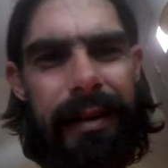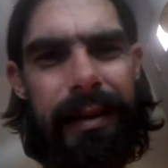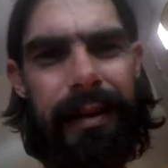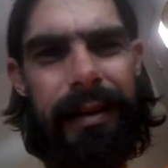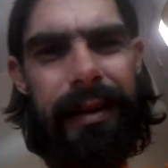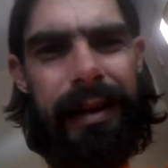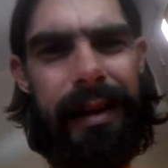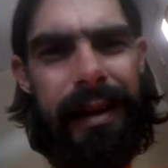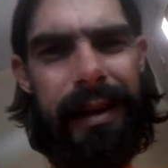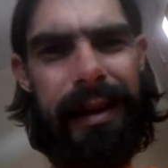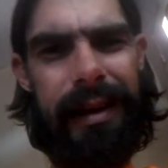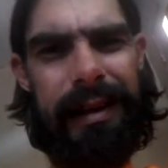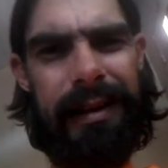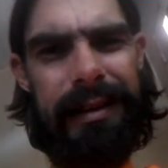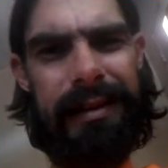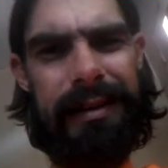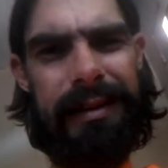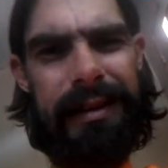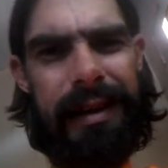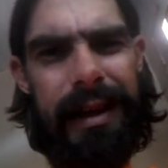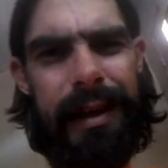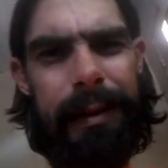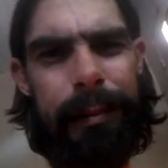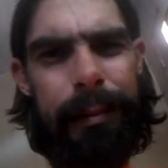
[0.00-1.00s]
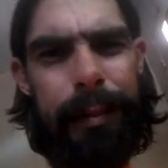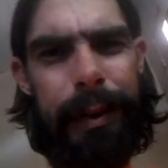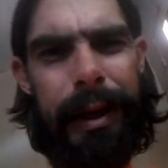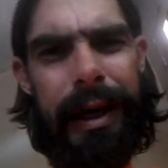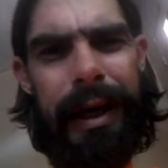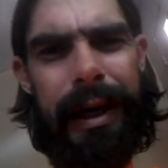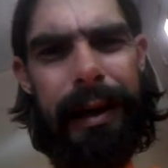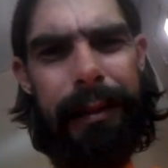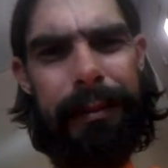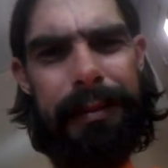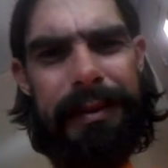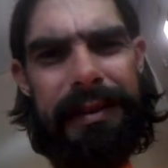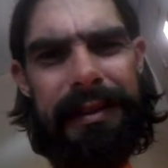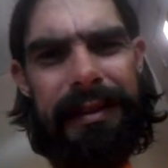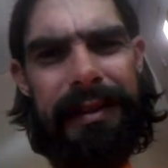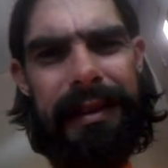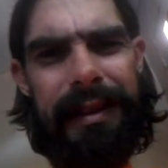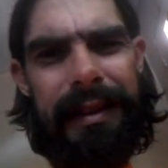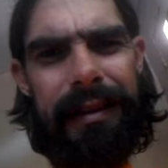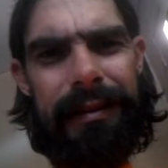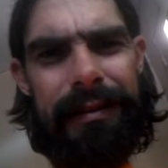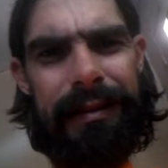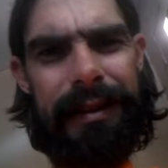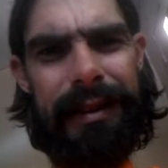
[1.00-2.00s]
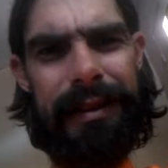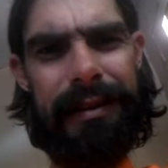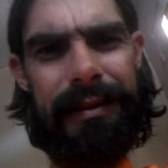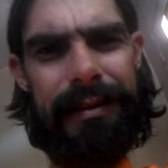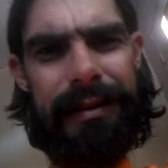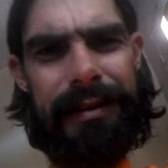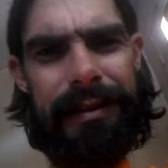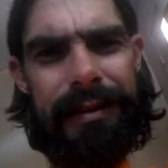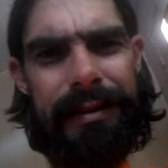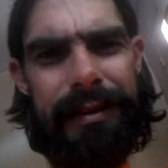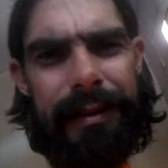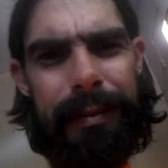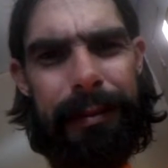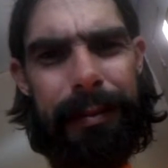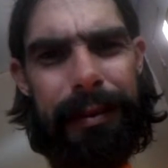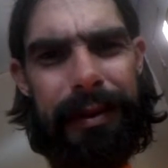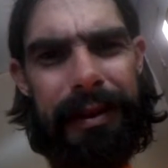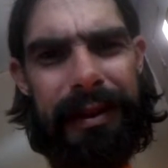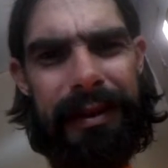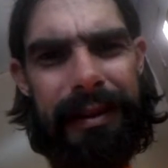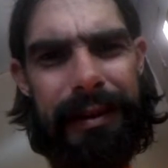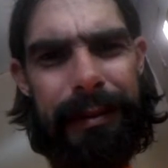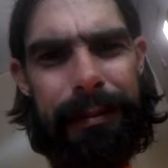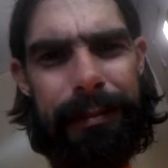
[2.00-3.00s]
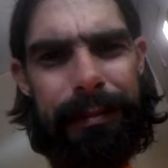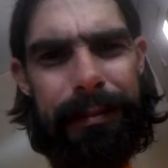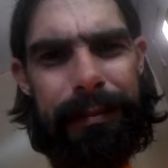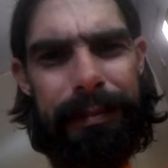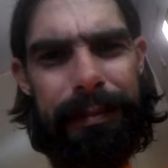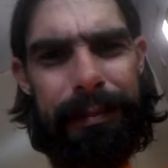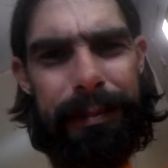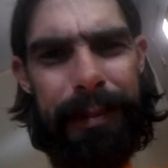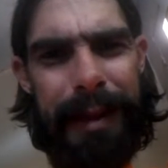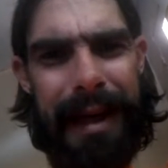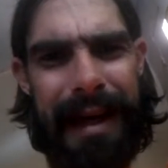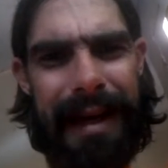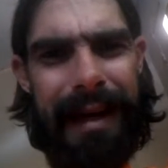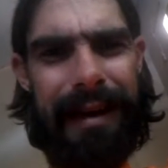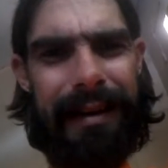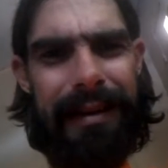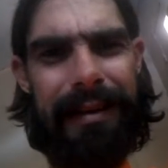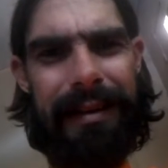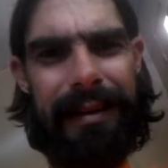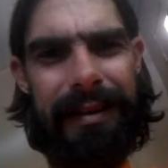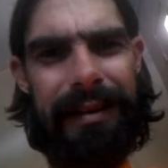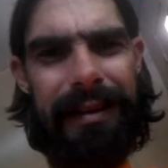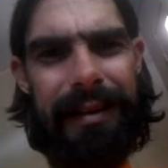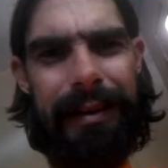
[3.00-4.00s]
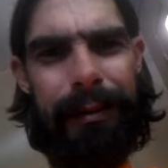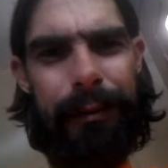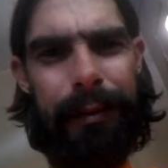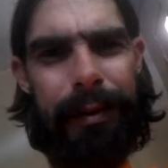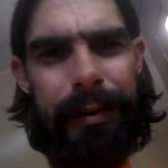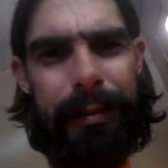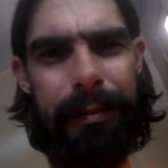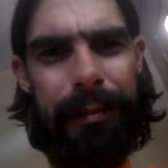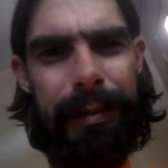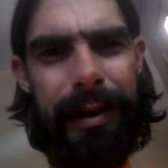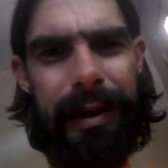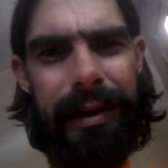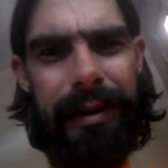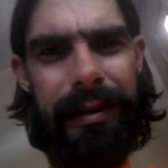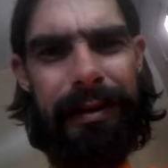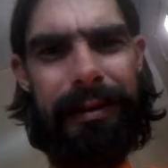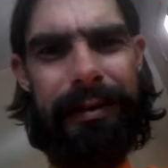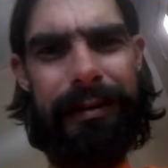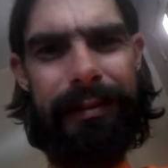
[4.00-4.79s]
They get inside pipes and they just completely pack the thing with mud.